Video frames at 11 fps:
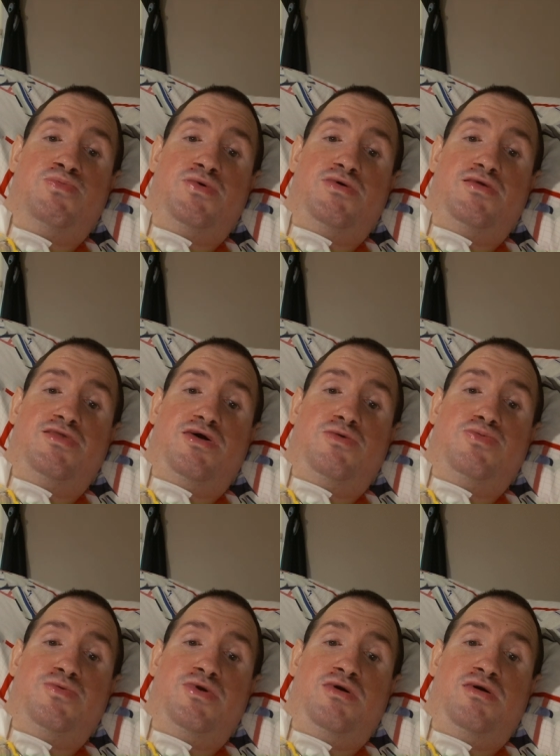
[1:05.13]

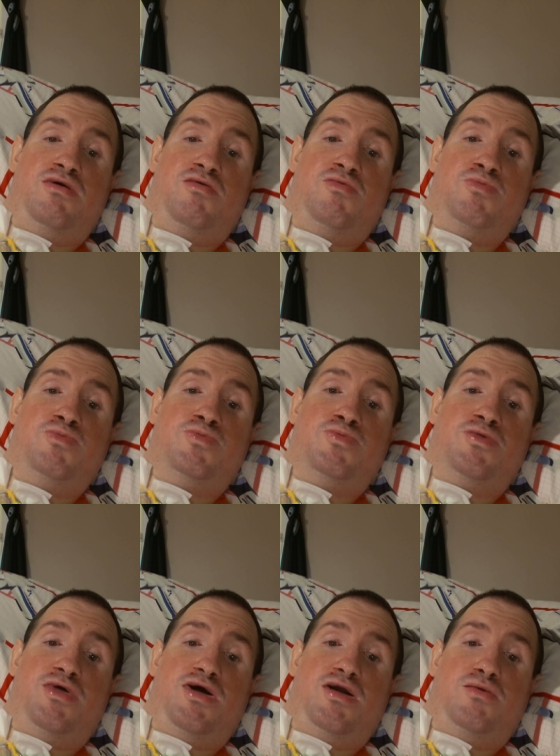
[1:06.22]
Philadelphia
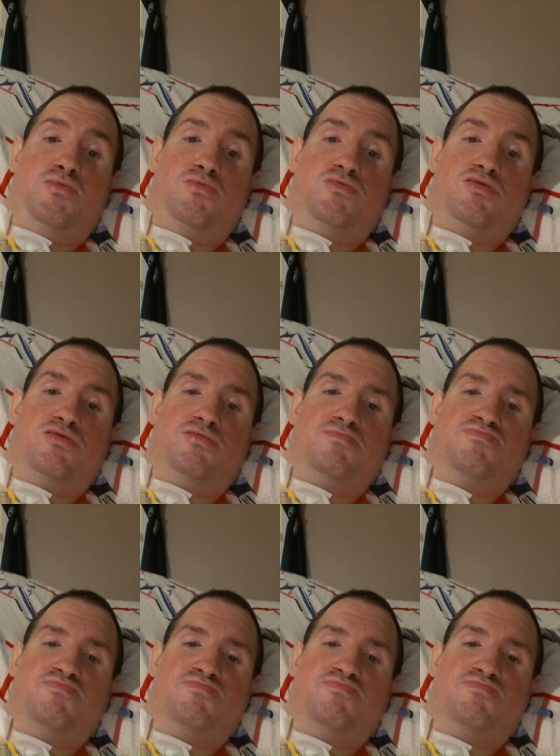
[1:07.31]
Flyers.